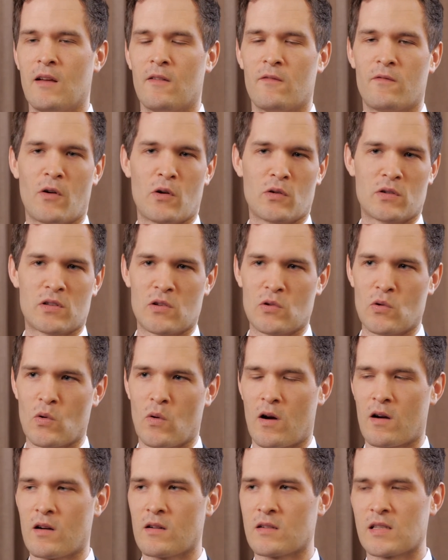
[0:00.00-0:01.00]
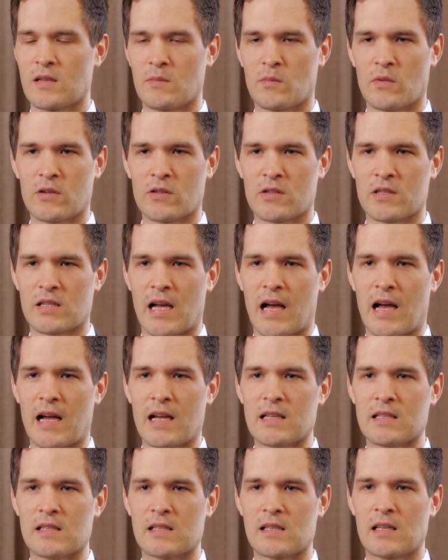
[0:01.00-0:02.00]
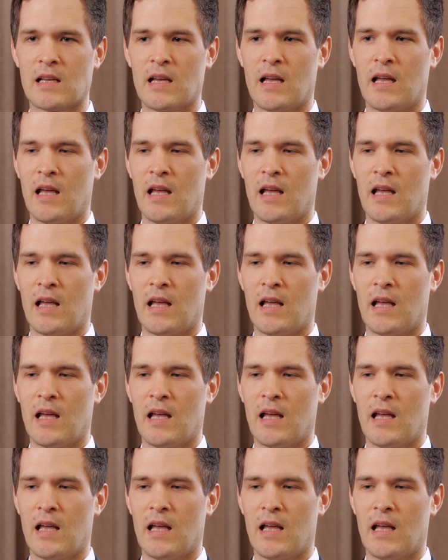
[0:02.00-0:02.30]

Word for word: folks who are similar size,